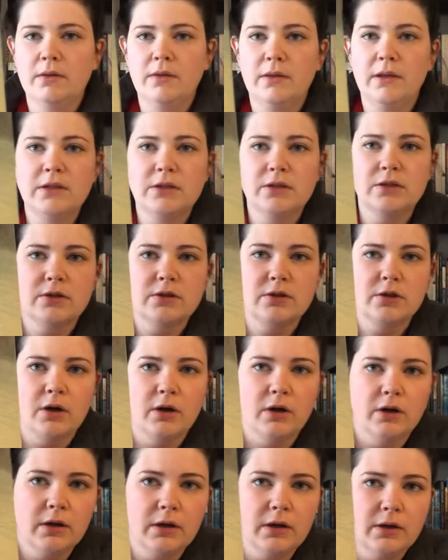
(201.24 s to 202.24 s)
This
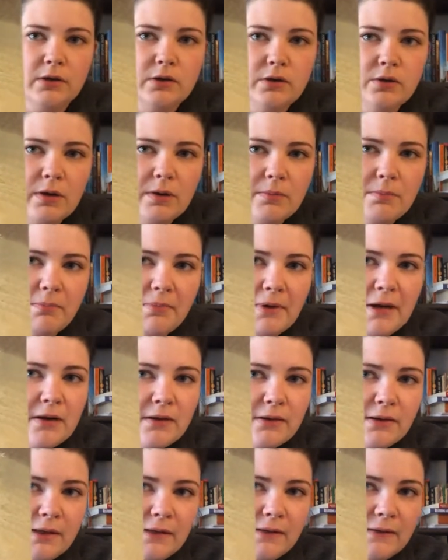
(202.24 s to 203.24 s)
shark you can
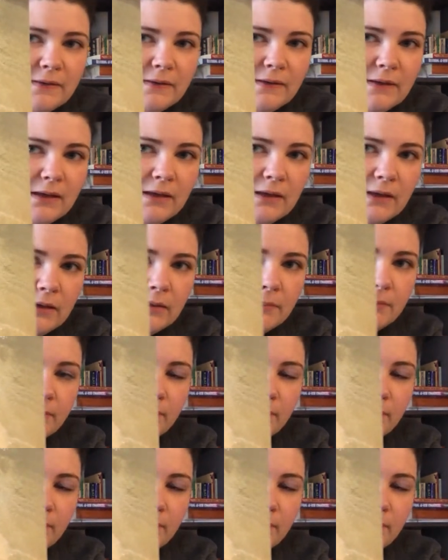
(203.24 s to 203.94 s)
barely see